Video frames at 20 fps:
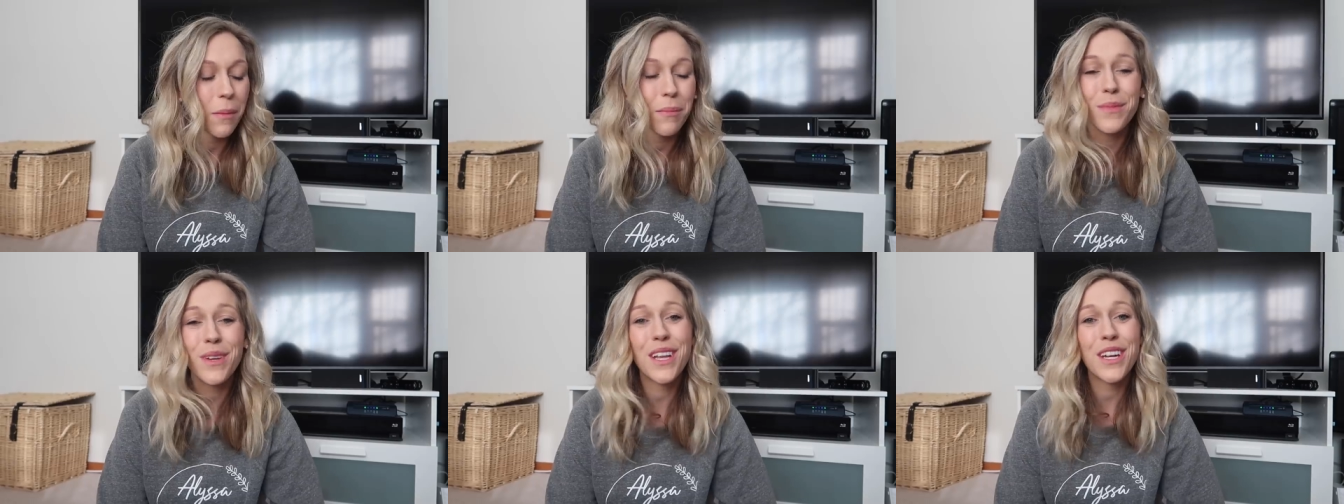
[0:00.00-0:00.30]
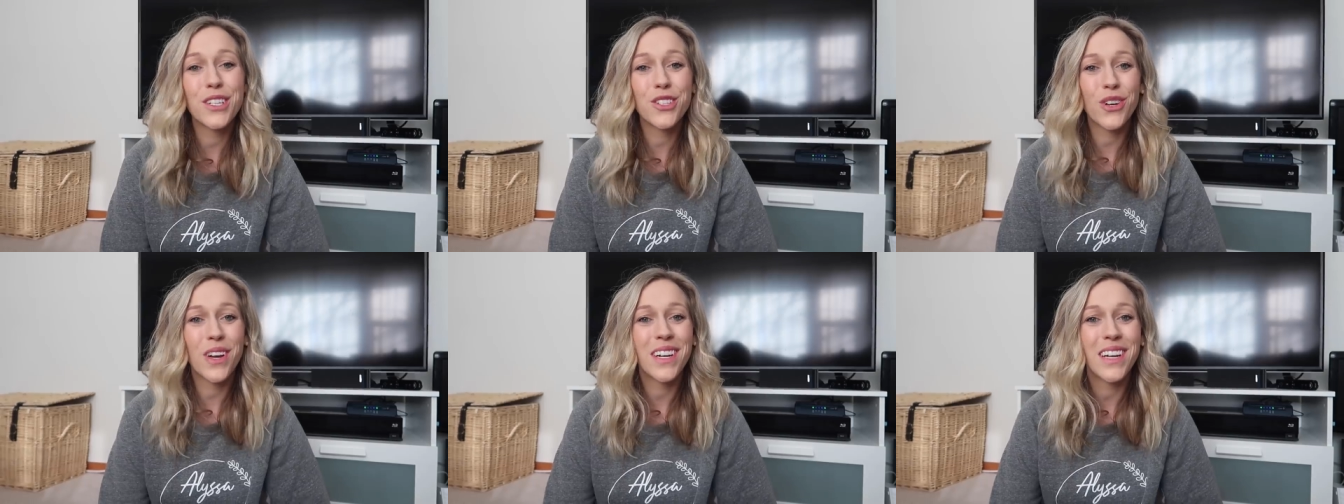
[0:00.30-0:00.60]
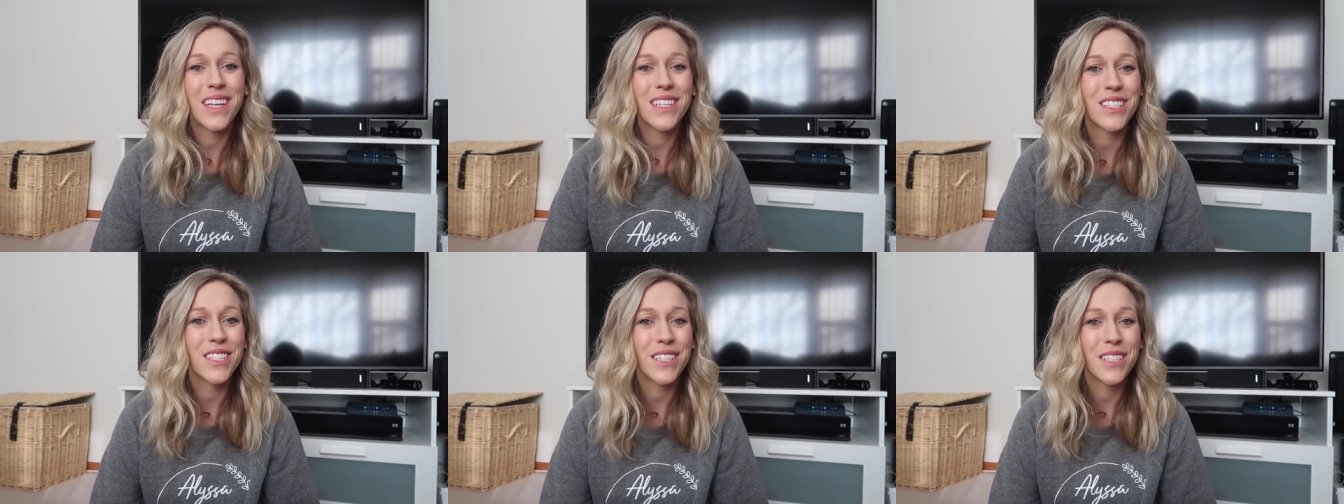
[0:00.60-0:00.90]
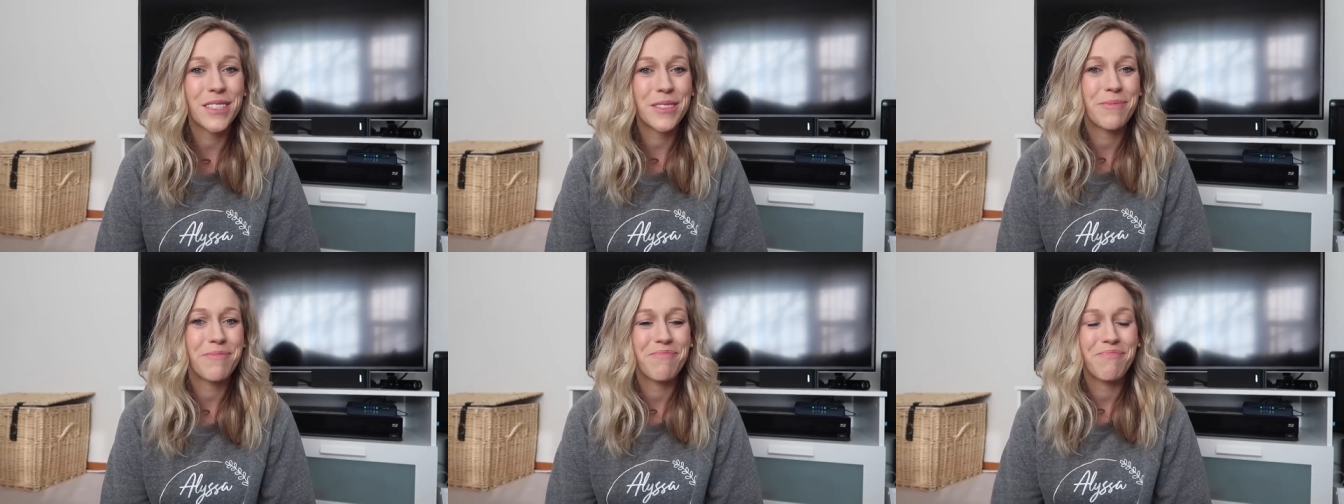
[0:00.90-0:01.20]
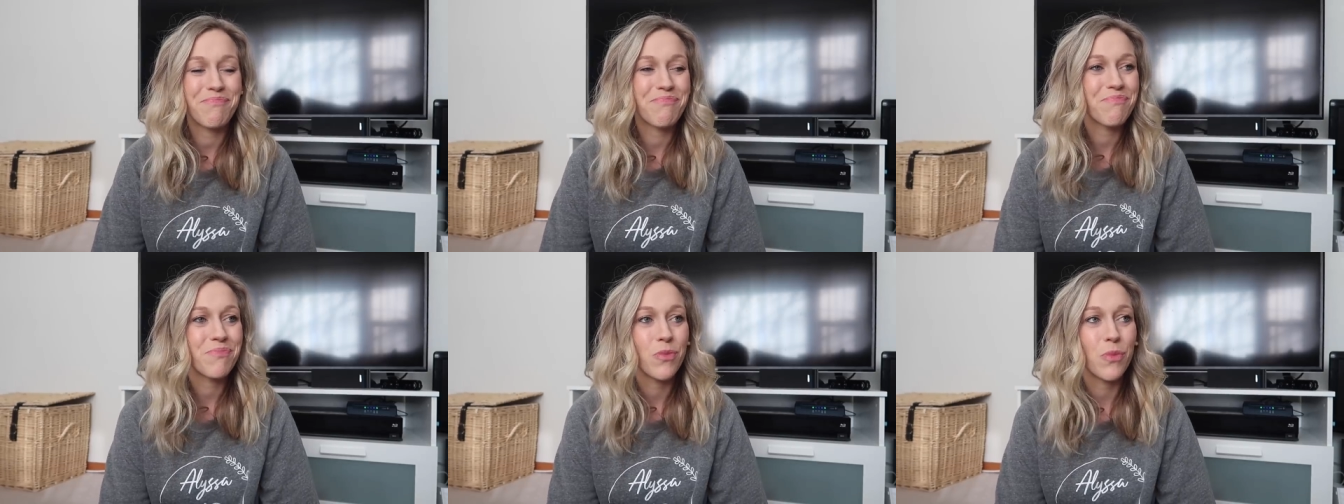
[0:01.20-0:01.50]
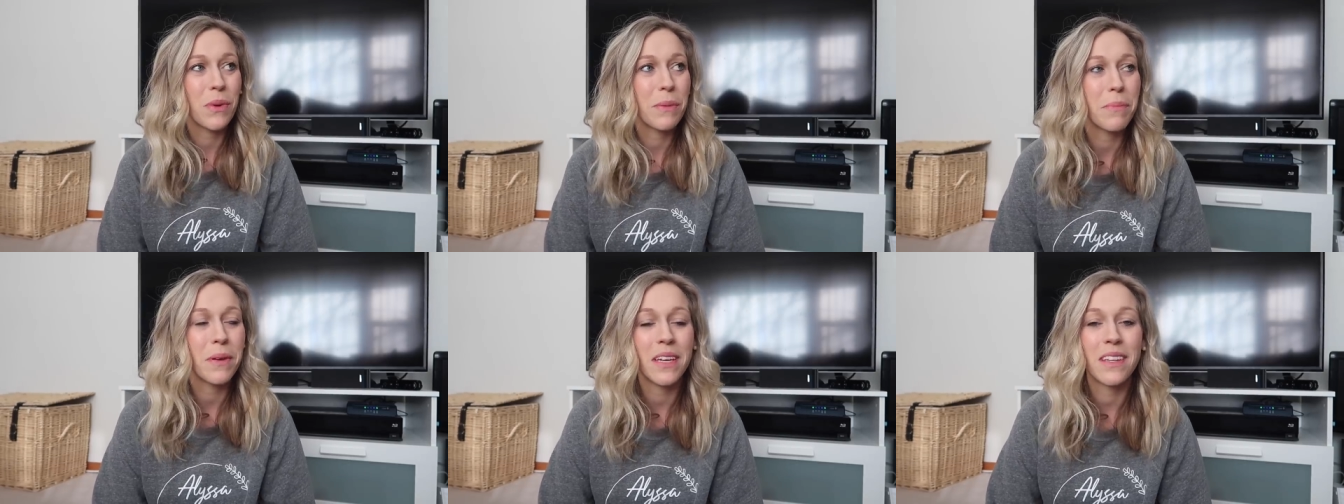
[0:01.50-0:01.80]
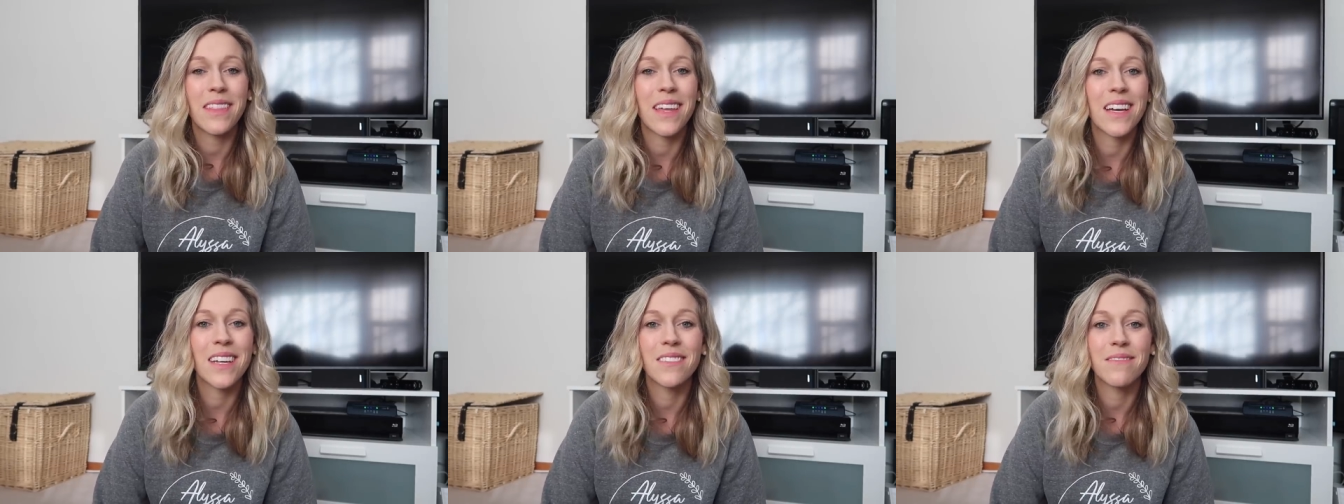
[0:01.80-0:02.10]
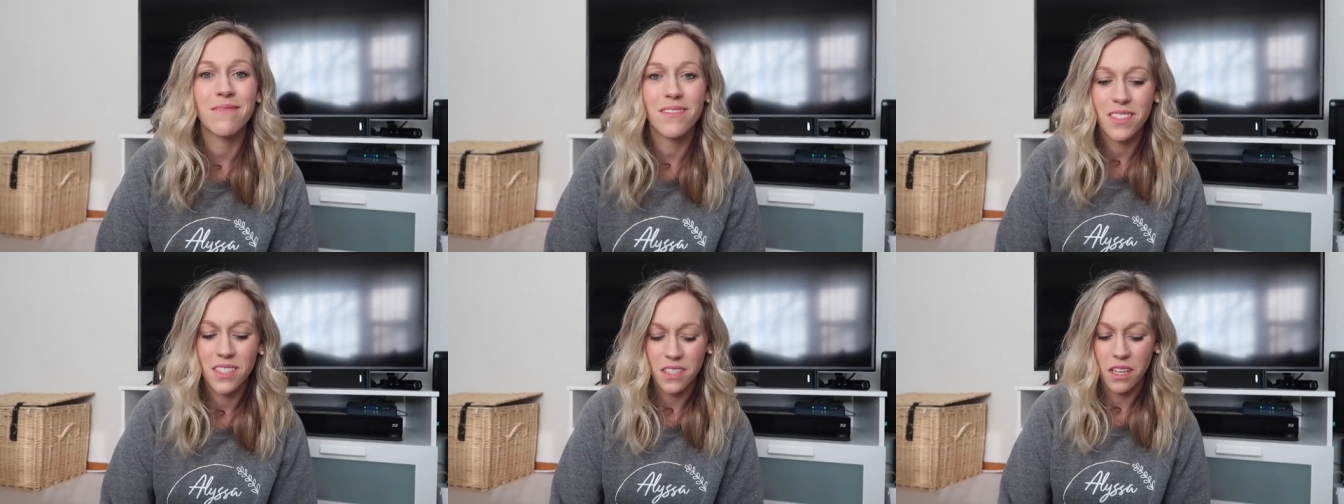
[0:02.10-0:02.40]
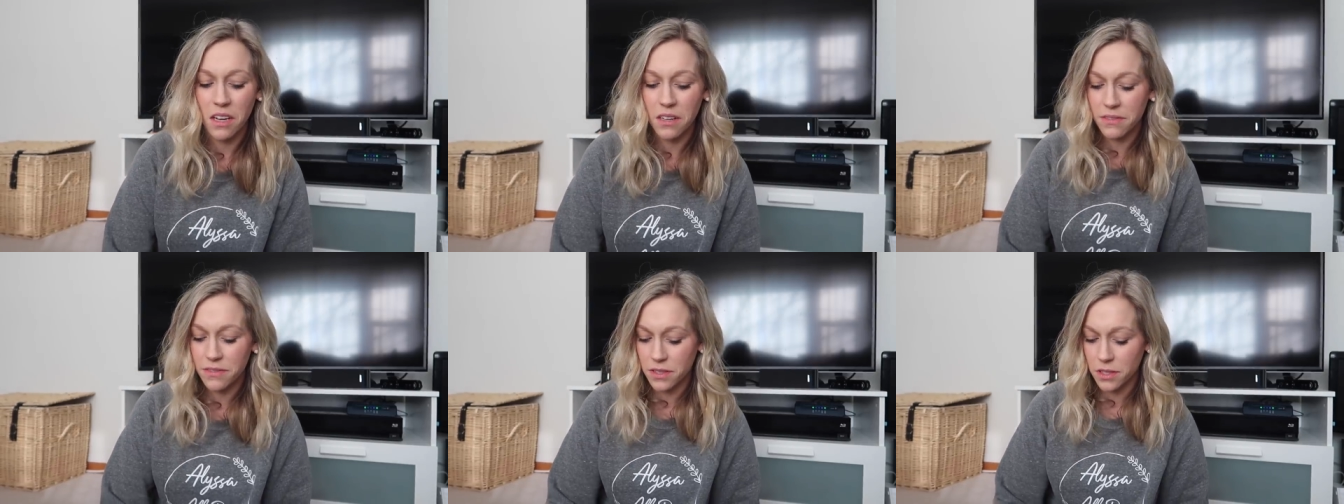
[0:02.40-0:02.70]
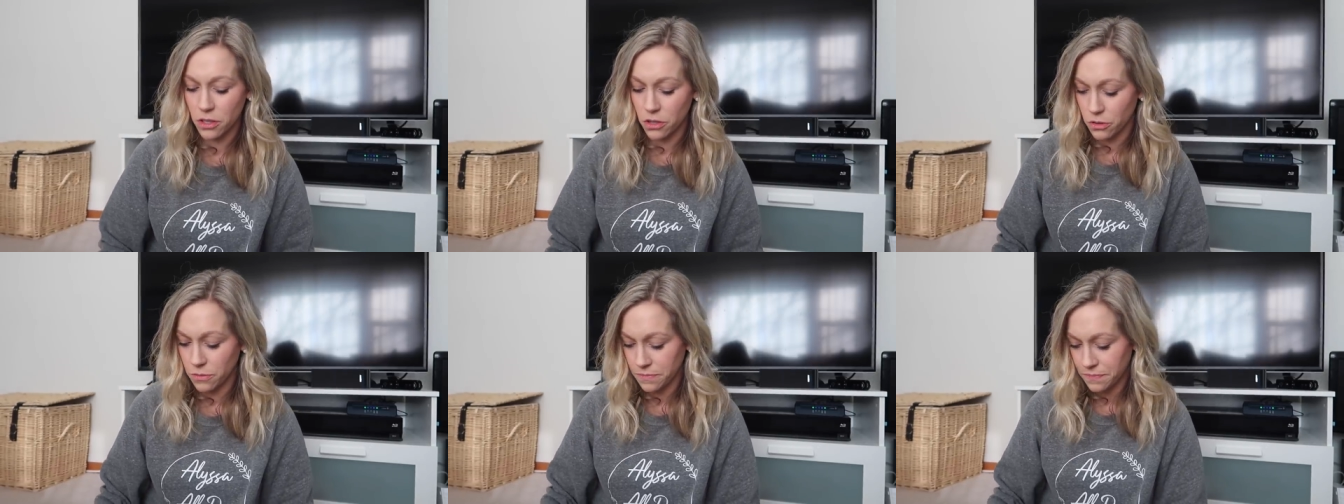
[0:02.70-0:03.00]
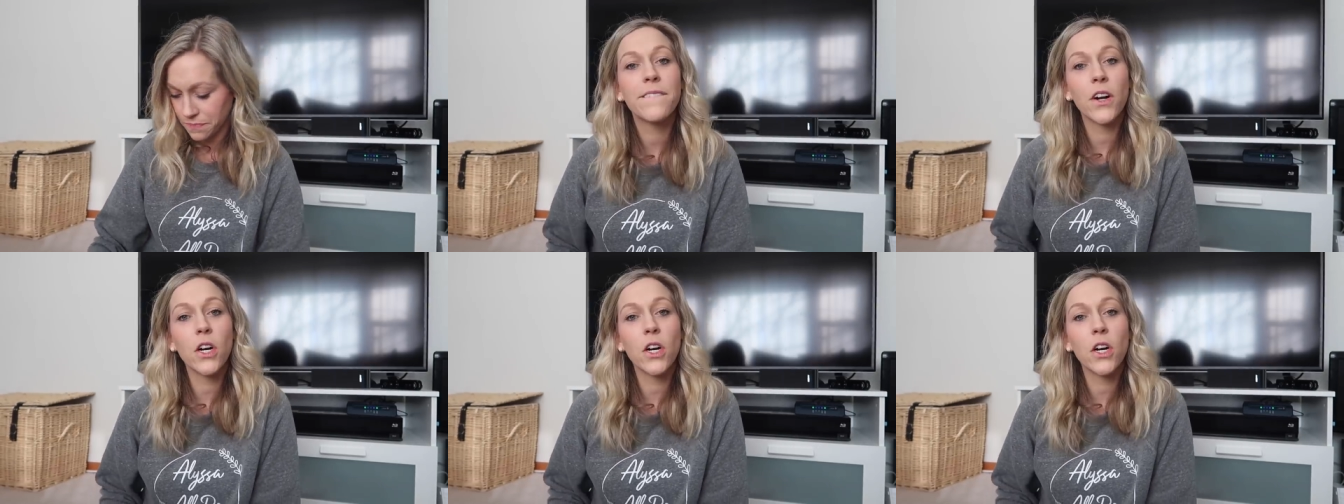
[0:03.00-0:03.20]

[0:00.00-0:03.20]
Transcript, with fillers: I'm gonna try not to repeat that stuff, so.